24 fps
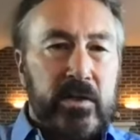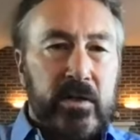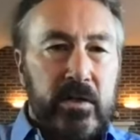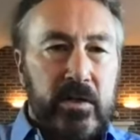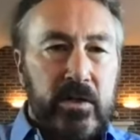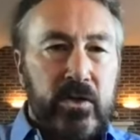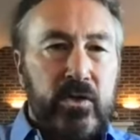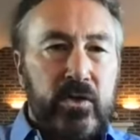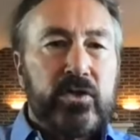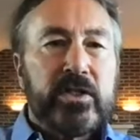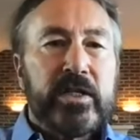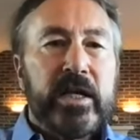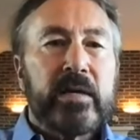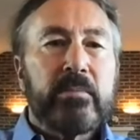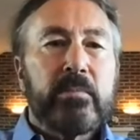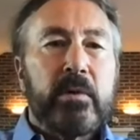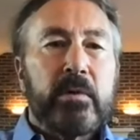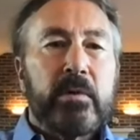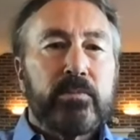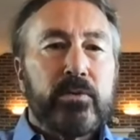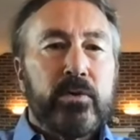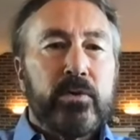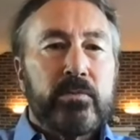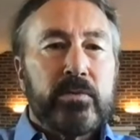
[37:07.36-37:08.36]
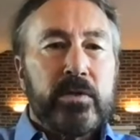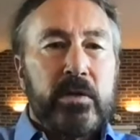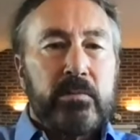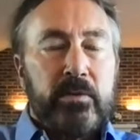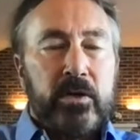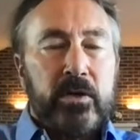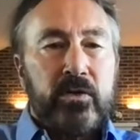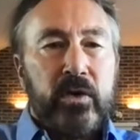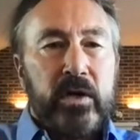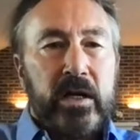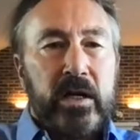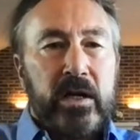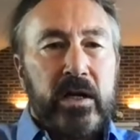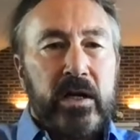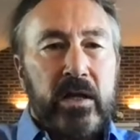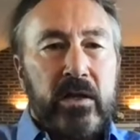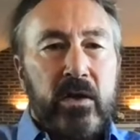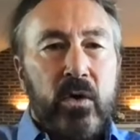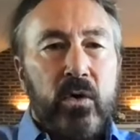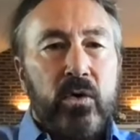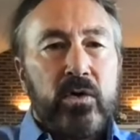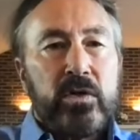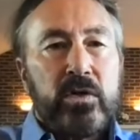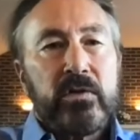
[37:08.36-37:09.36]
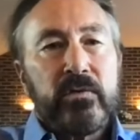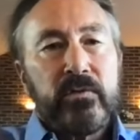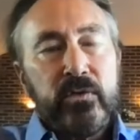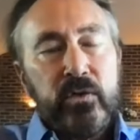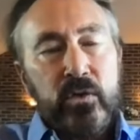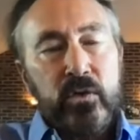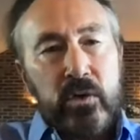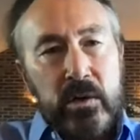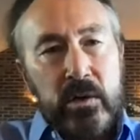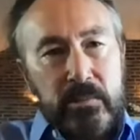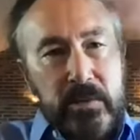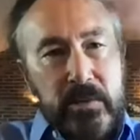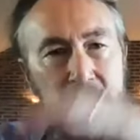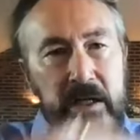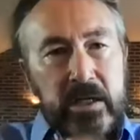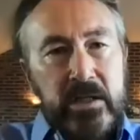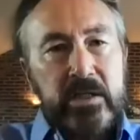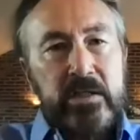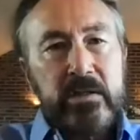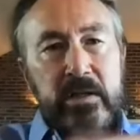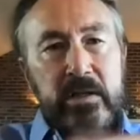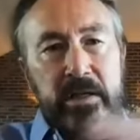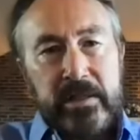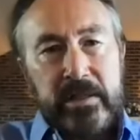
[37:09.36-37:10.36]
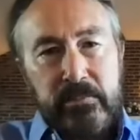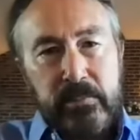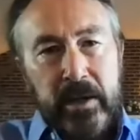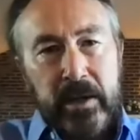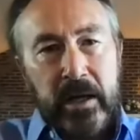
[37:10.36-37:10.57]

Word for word: huge sediment plumes that we created on the ocean floor, plus the